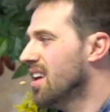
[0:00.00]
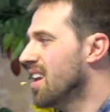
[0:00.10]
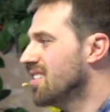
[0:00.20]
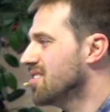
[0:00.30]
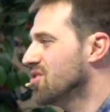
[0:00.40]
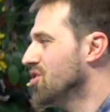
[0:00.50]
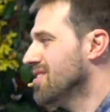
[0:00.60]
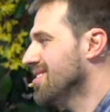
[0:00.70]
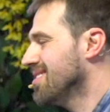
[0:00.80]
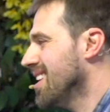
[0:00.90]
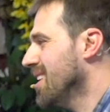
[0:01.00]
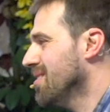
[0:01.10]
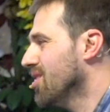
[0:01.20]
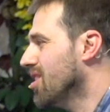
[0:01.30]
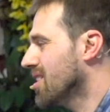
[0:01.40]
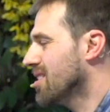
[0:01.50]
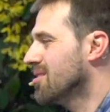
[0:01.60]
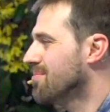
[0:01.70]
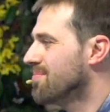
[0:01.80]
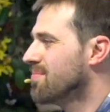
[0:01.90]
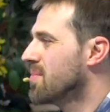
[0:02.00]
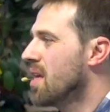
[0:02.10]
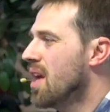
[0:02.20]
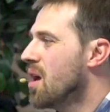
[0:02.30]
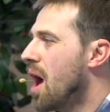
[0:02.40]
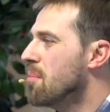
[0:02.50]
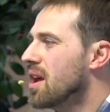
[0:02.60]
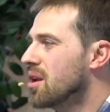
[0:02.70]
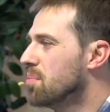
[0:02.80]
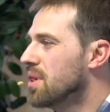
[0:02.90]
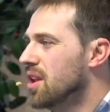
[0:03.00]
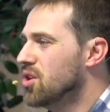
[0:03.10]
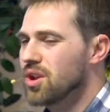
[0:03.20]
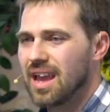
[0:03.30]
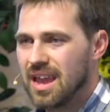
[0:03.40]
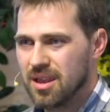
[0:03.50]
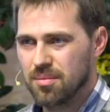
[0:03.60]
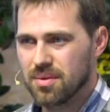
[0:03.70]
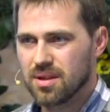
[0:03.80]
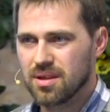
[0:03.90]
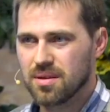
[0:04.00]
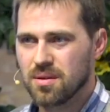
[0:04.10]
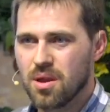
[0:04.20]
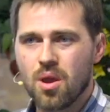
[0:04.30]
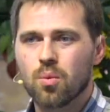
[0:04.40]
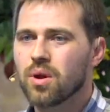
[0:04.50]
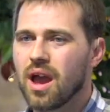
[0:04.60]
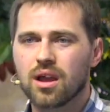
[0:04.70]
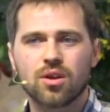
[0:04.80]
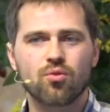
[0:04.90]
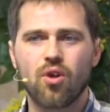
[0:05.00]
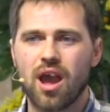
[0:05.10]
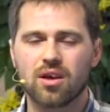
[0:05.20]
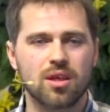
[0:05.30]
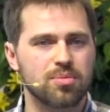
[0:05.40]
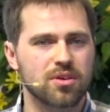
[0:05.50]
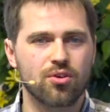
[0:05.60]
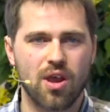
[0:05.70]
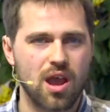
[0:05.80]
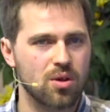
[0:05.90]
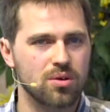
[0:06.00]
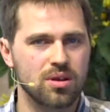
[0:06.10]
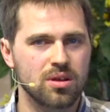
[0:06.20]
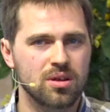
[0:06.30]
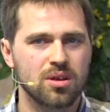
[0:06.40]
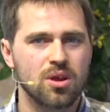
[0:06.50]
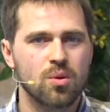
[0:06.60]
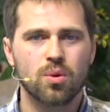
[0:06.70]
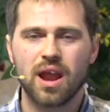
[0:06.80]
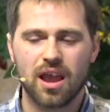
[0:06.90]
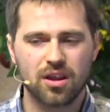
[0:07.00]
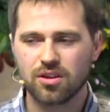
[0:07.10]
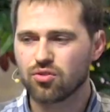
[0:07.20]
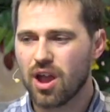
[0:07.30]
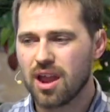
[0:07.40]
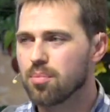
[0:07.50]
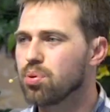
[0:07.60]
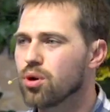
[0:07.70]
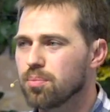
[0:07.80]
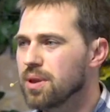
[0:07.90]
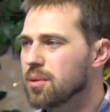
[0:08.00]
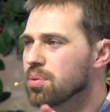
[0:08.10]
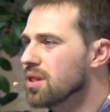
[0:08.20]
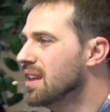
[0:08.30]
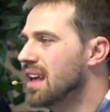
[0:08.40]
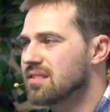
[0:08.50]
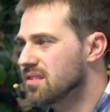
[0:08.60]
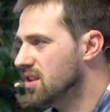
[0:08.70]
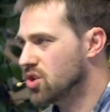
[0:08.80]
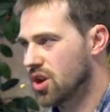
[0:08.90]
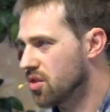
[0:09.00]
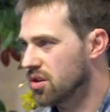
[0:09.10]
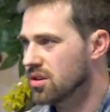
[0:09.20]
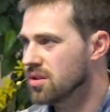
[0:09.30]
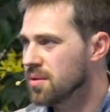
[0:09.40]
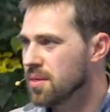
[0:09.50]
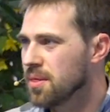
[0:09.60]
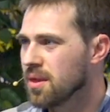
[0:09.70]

In essence, Jesus is saying, look, I'm not going to play your game. We're not going to rile up the crowd. We're not going to try to put people against each other.